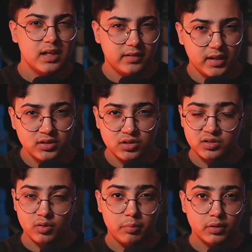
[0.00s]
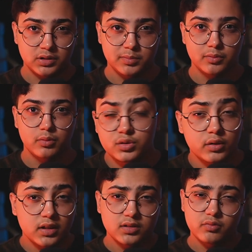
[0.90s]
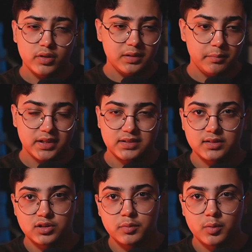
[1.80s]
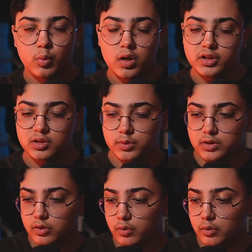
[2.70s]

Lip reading: That's just not possible. So it doesn't really make sense to me why you would,